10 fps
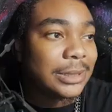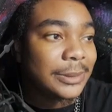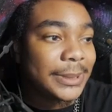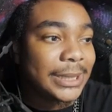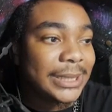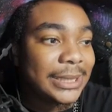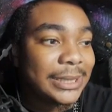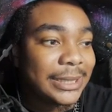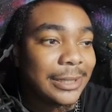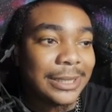
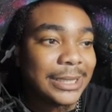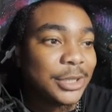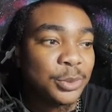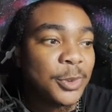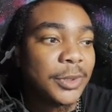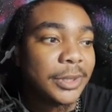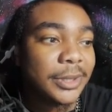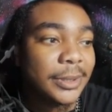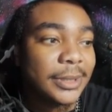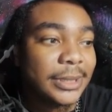Obsidian, y'all gotta do more.
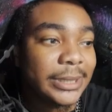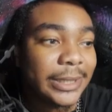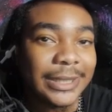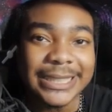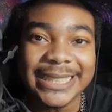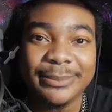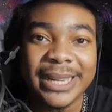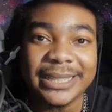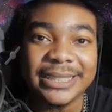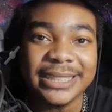Y'all gotta get
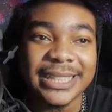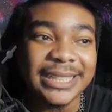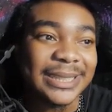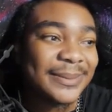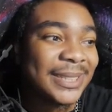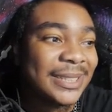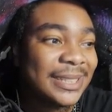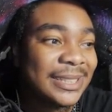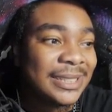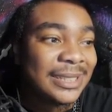back into the game.
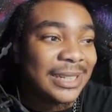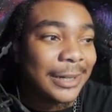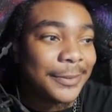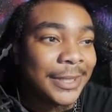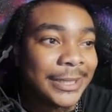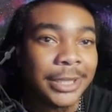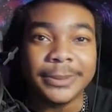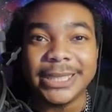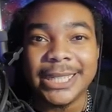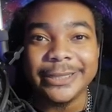I feel like y'all
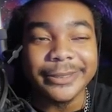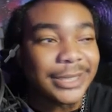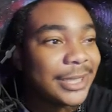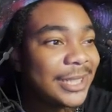retired.